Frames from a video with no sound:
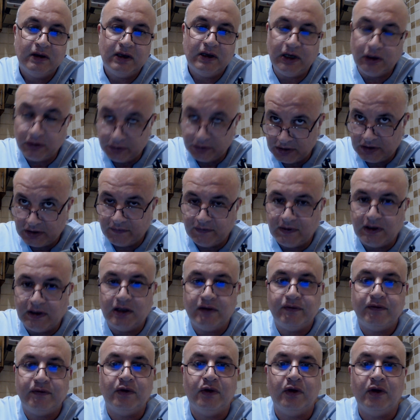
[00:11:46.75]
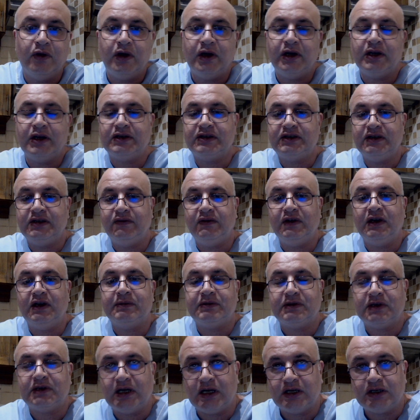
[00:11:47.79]
aortic valve or severe
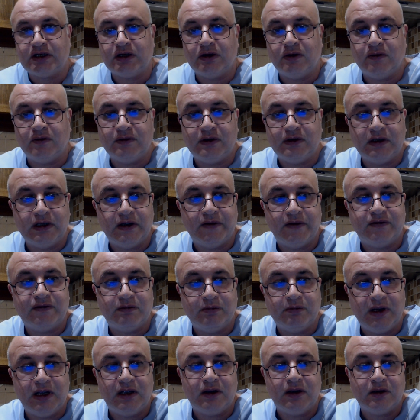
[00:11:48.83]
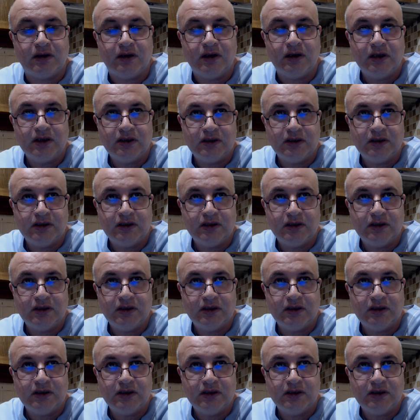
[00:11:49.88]
obstruction of the left main,